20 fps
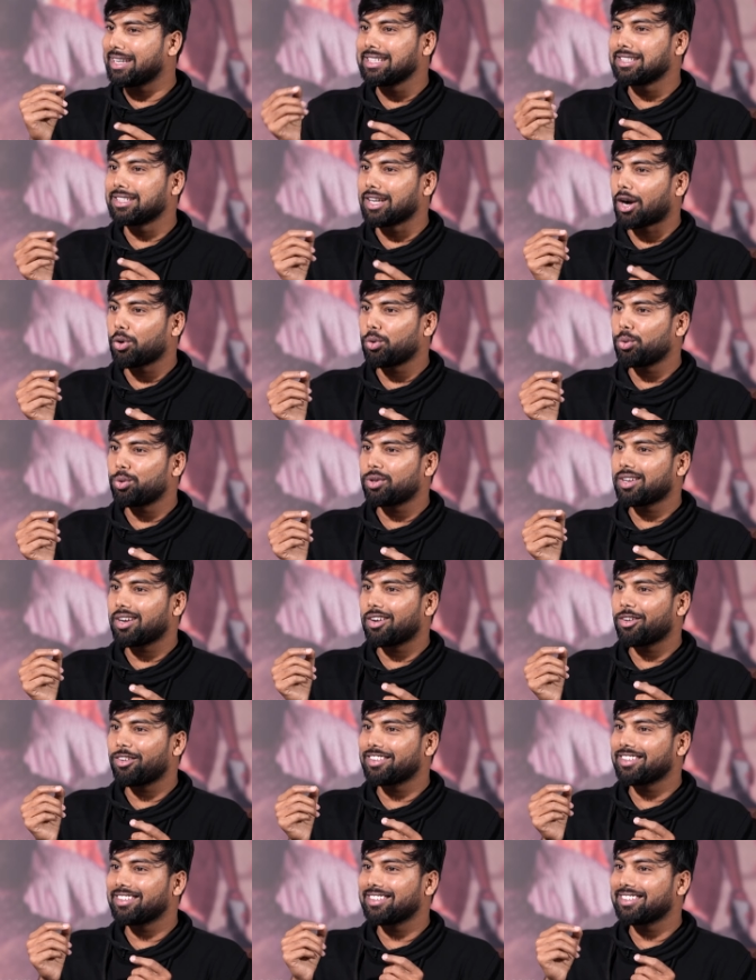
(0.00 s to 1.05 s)
any doubt
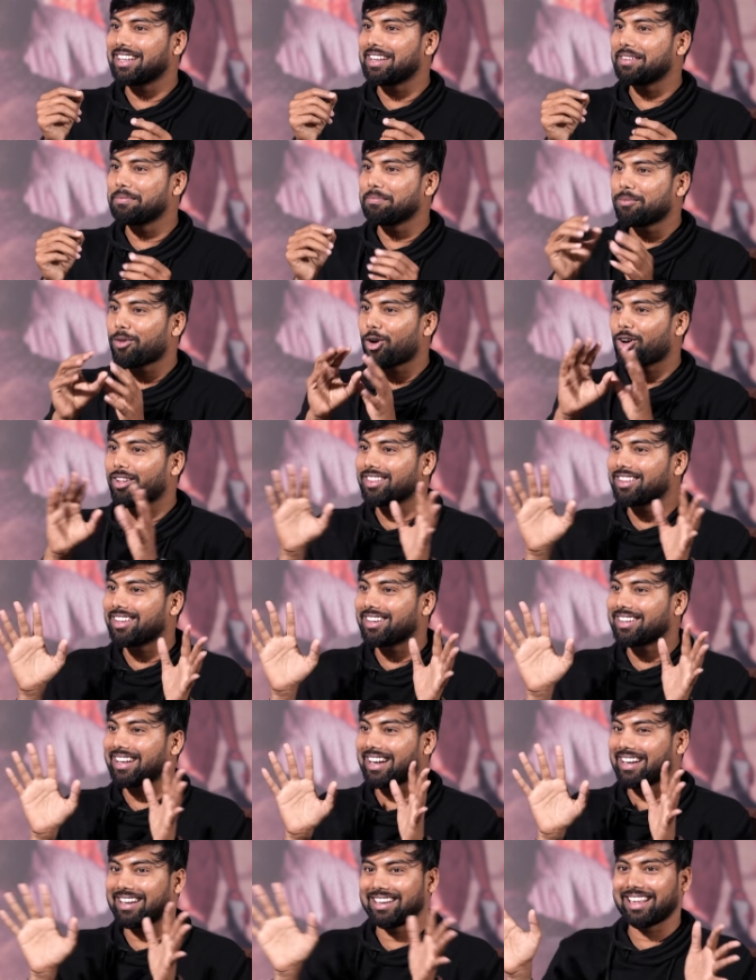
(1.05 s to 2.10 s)
on him on
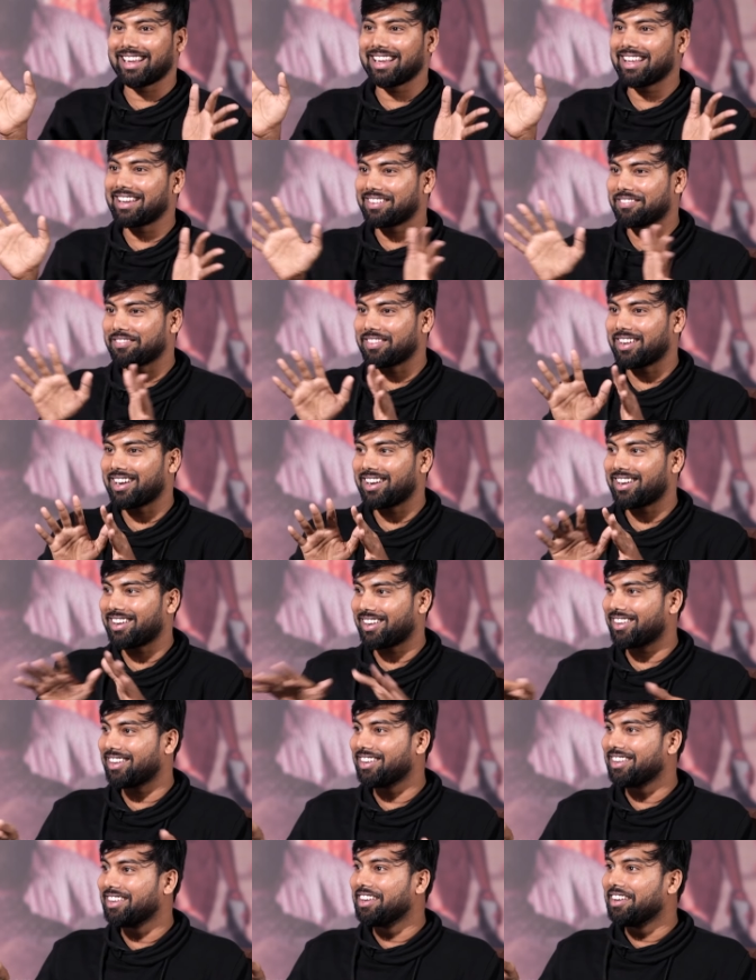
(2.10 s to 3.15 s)
that
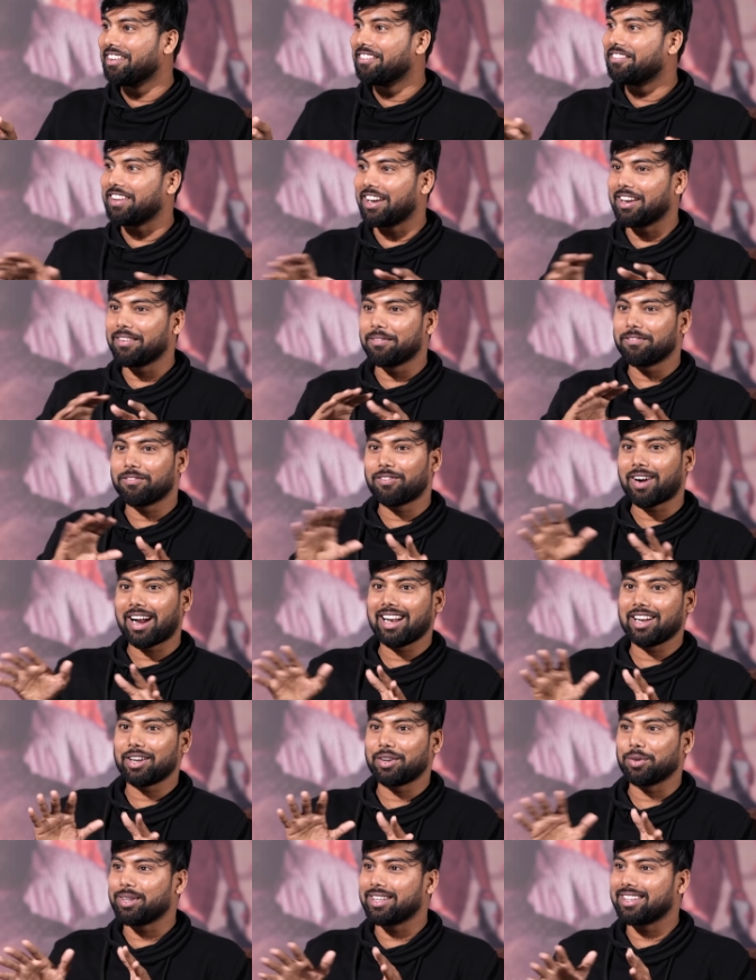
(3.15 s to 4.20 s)
entire film
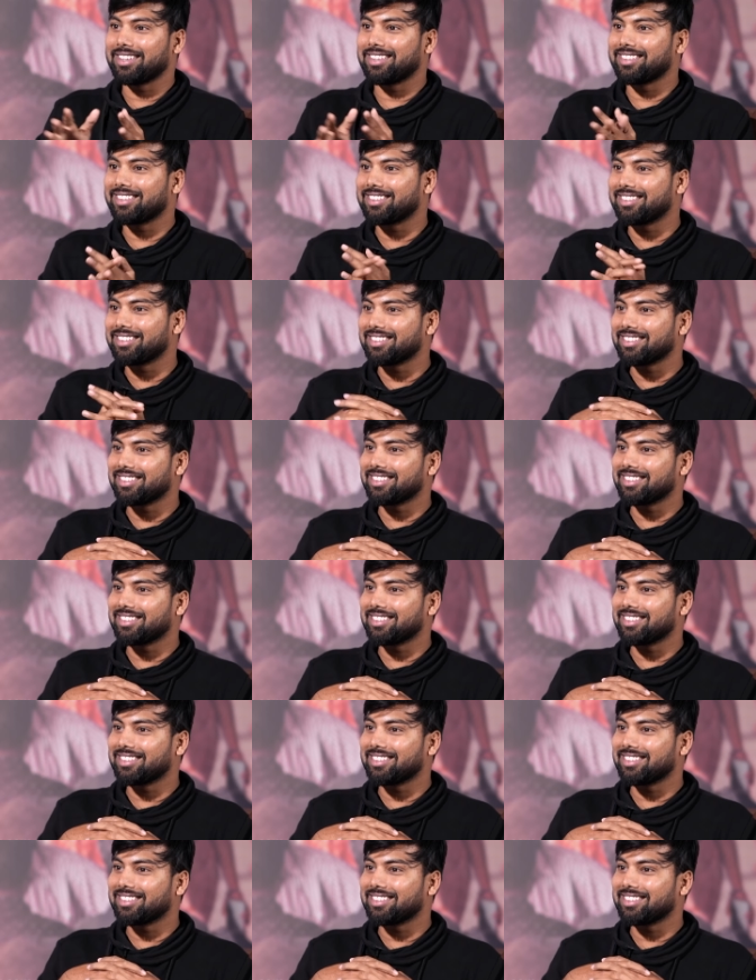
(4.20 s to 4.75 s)
while doing?